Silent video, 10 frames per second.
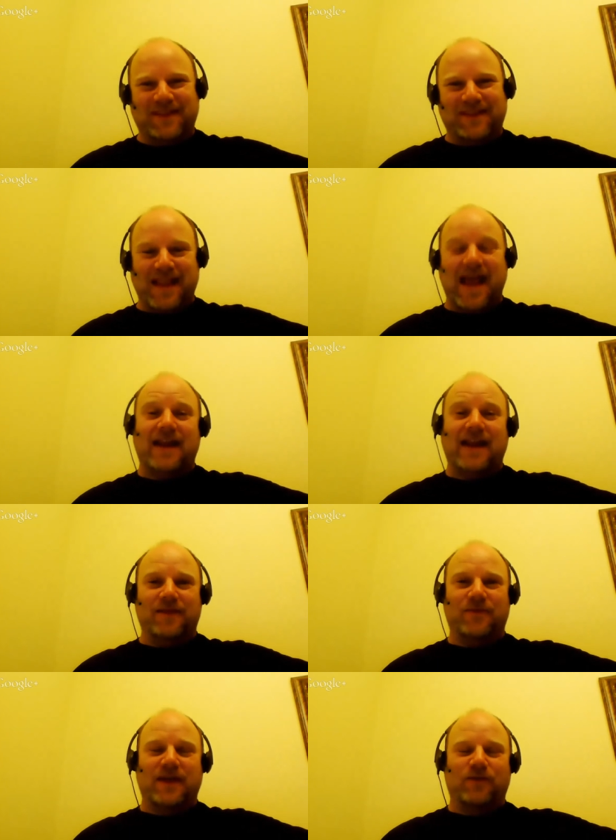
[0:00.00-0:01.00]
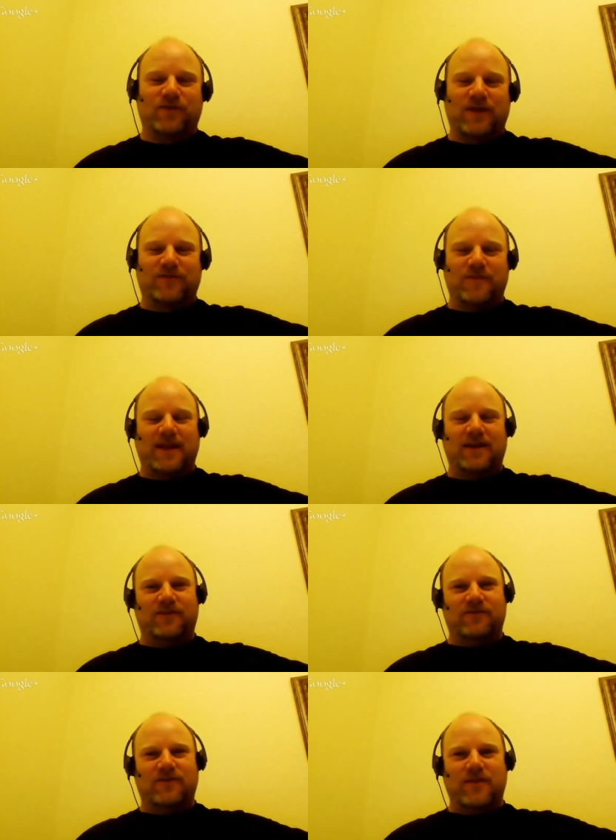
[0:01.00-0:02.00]
then then Chris will have to make a
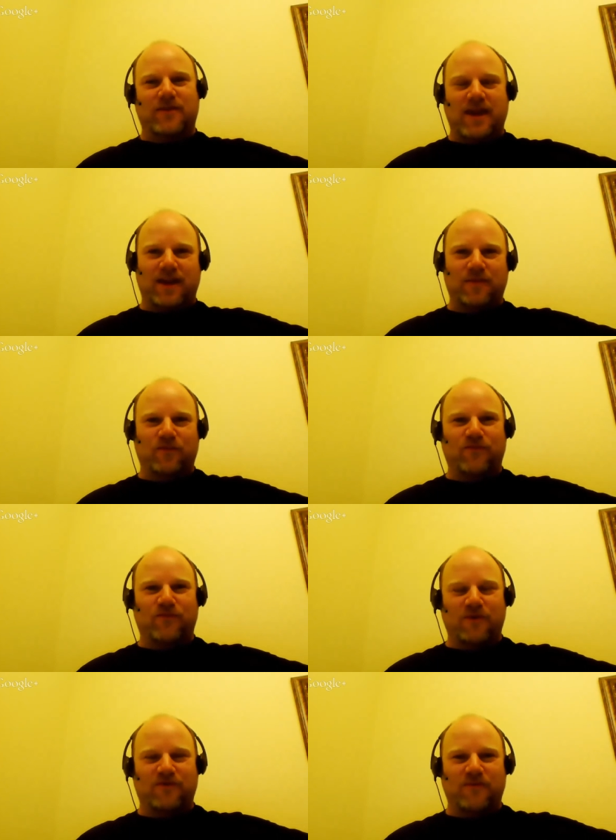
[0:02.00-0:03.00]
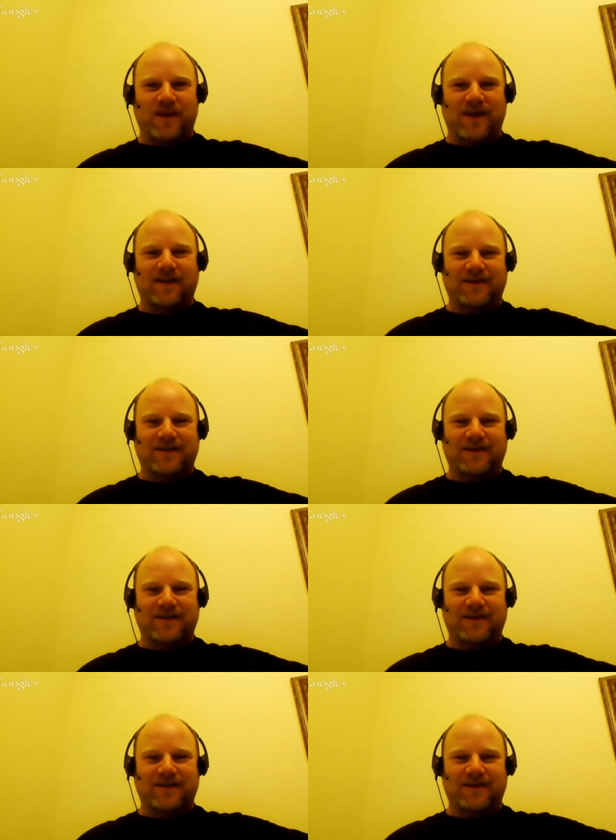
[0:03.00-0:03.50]
decision, and then I can move forward from there.